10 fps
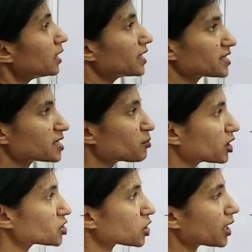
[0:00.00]
It is the
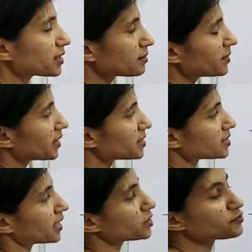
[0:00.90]
smallest organism that has
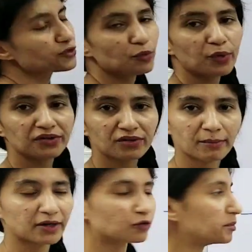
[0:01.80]
a size of 0.3
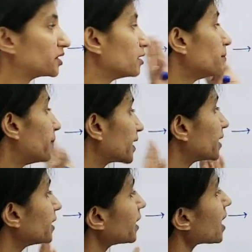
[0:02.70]
micrometer.
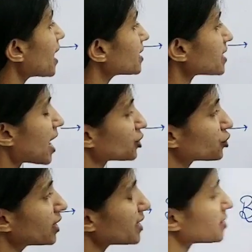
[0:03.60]
Bacteria
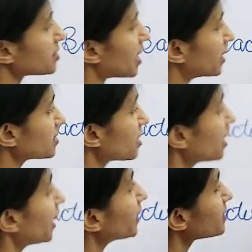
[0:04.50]
actually has a size.
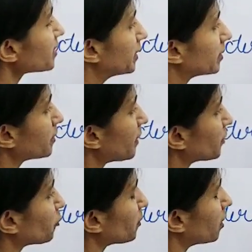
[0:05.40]
It is greater than
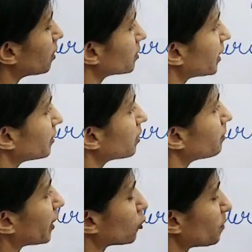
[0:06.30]

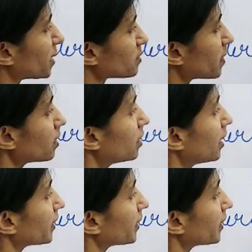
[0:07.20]
the mycoplasma.